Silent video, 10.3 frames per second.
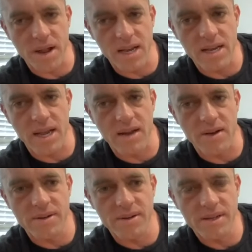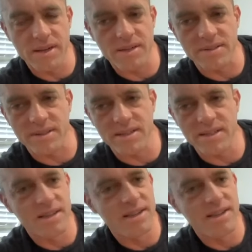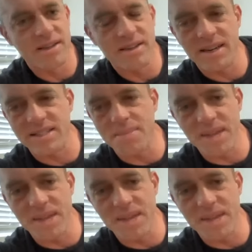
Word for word: right now and i was like crazy.